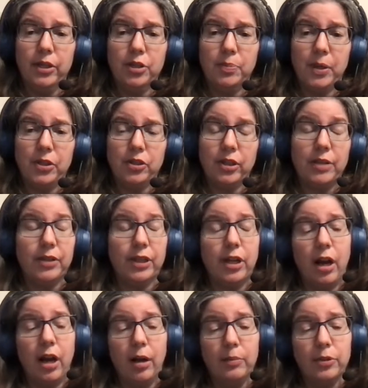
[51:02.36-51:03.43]
especially if it
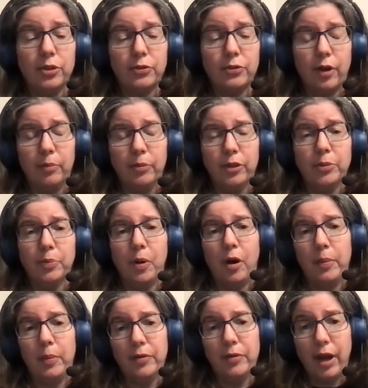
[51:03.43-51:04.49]
comes from the
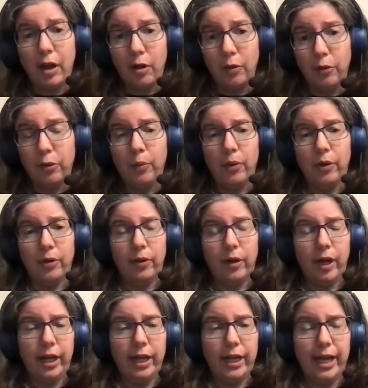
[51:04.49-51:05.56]
Department of Health or
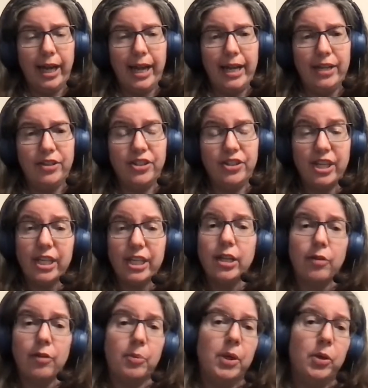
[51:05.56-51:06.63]
a, a city
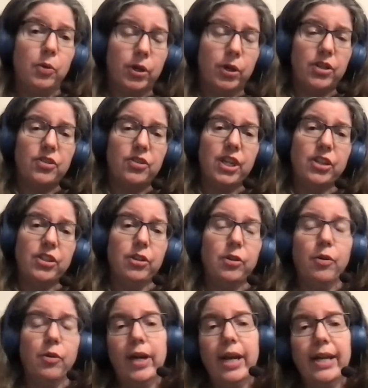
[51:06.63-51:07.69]
government organization
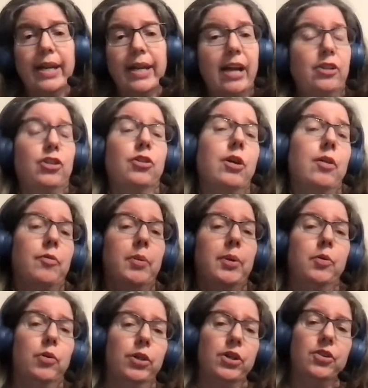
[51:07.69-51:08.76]
or a national government
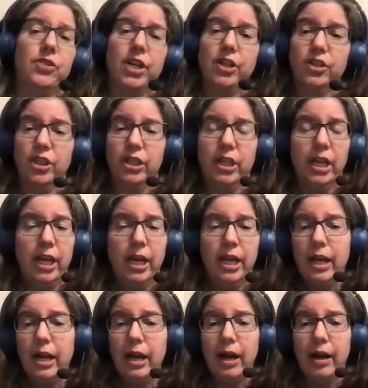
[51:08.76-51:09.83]
organization,
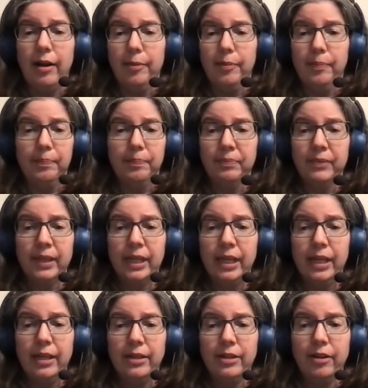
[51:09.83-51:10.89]
um,
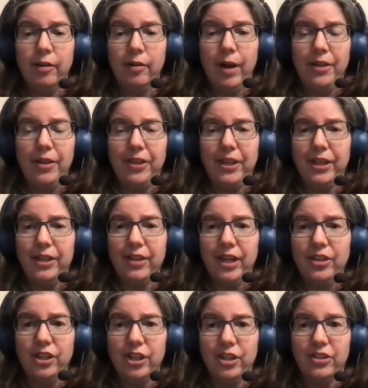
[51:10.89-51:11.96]
you know, I think they
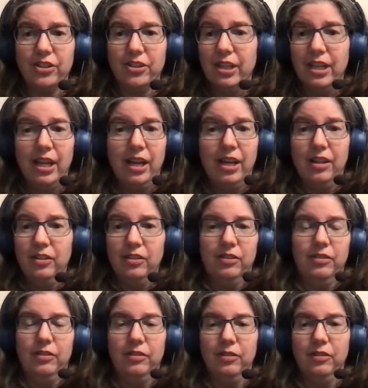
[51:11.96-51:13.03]
just
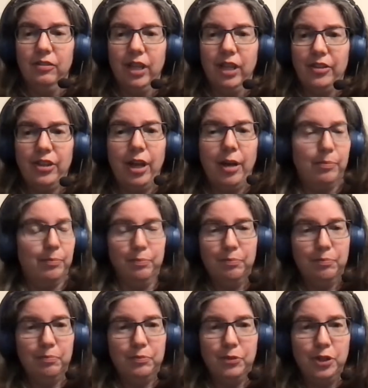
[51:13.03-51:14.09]
let them
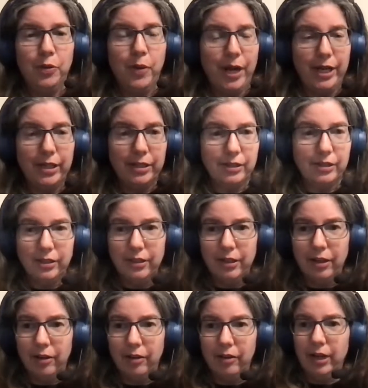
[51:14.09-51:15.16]
do it, you
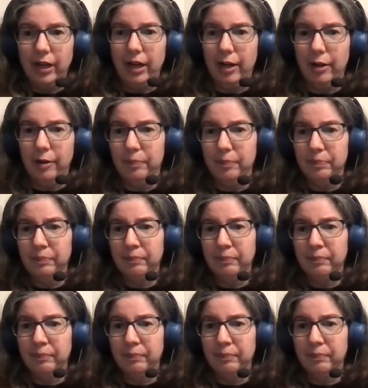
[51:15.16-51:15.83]
know. Um,